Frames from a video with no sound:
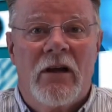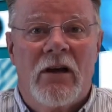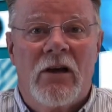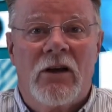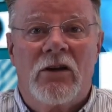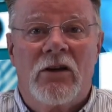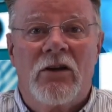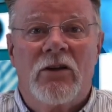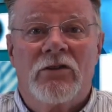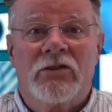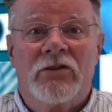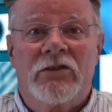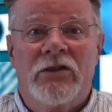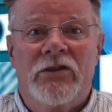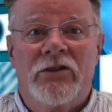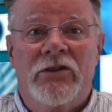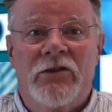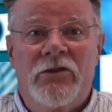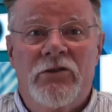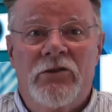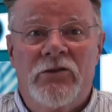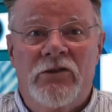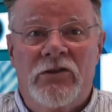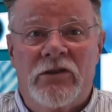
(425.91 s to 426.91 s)
A
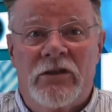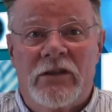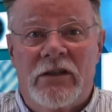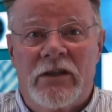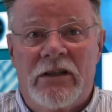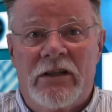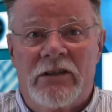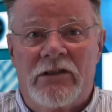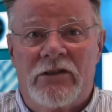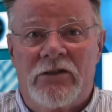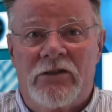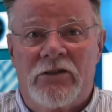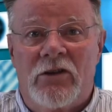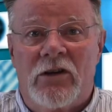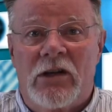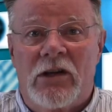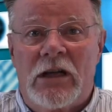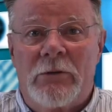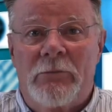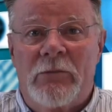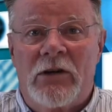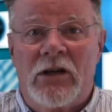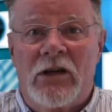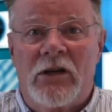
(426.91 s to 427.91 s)
constitution is a
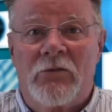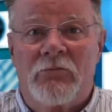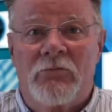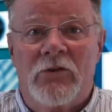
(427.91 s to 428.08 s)
document